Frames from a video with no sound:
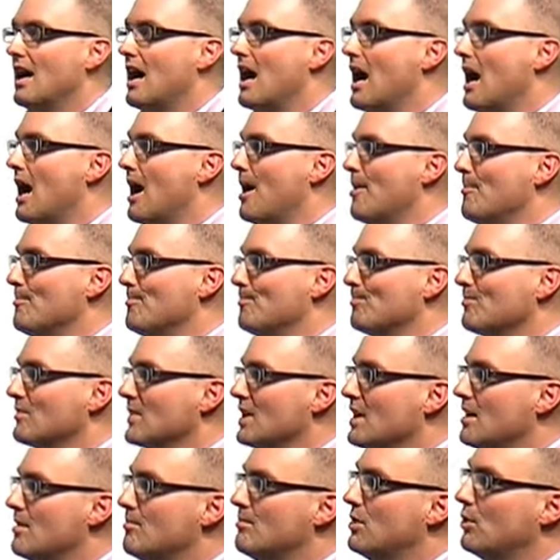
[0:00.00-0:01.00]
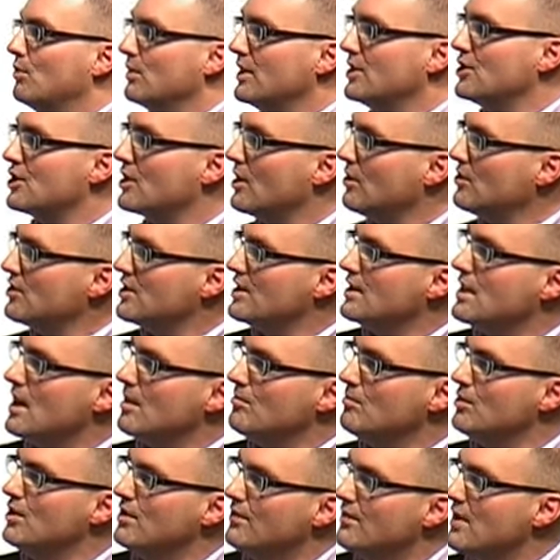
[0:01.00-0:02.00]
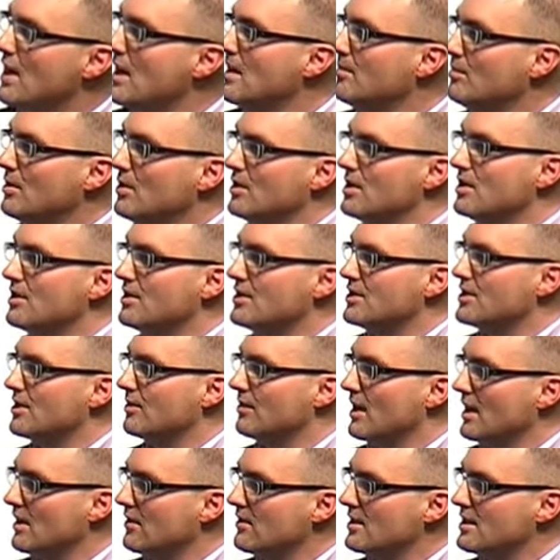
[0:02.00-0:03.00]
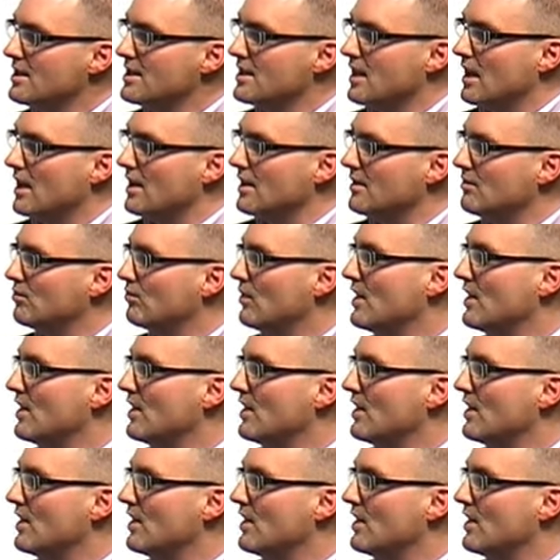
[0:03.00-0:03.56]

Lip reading: But we chose a number of neighbourhoods around the site,